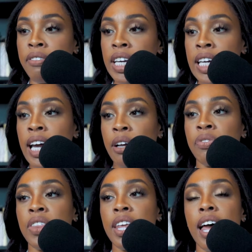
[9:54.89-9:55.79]
eating.
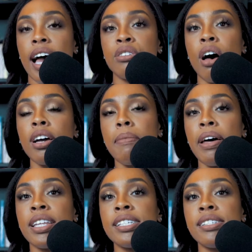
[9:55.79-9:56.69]
I talk
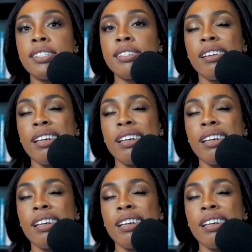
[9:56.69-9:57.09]
about this